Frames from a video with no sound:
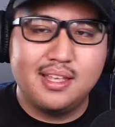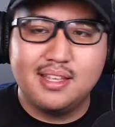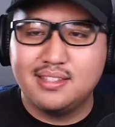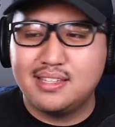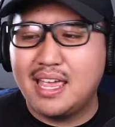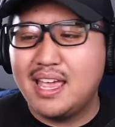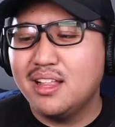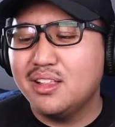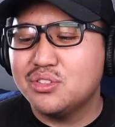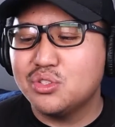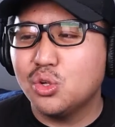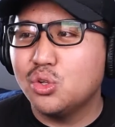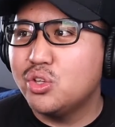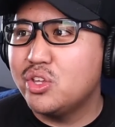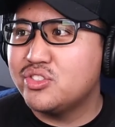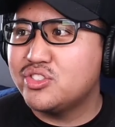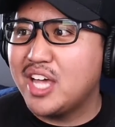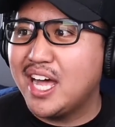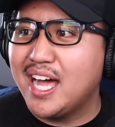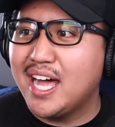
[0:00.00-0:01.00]
Tale as old
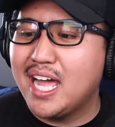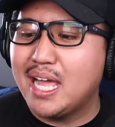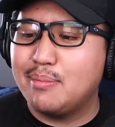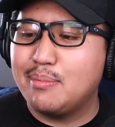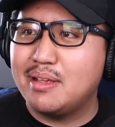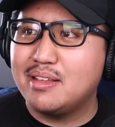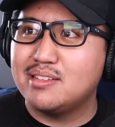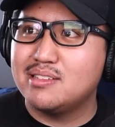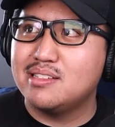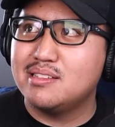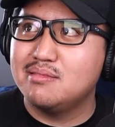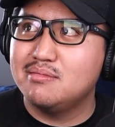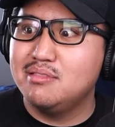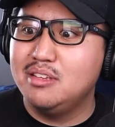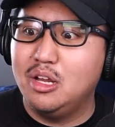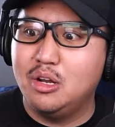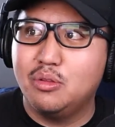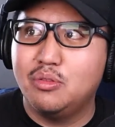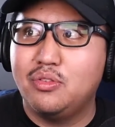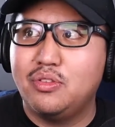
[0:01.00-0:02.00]
as time, as
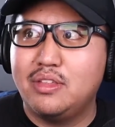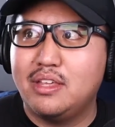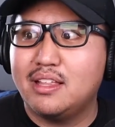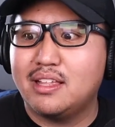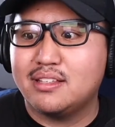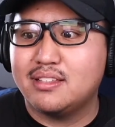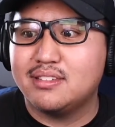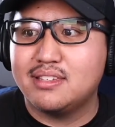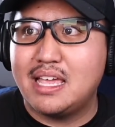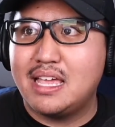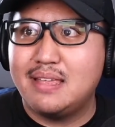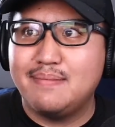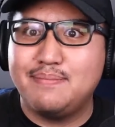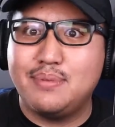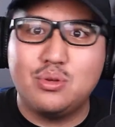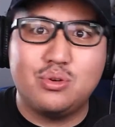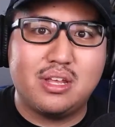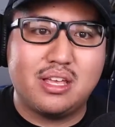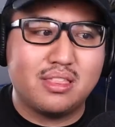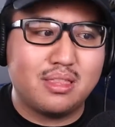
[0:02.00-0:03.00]
you know they like to say in
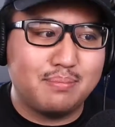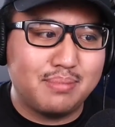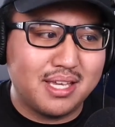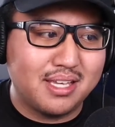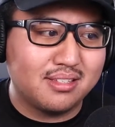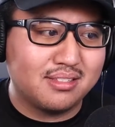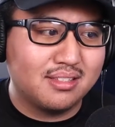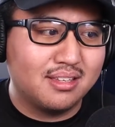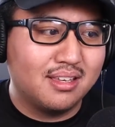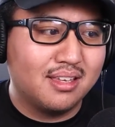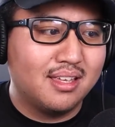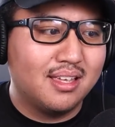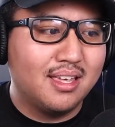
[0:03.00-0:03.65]
Beauty and the Beast.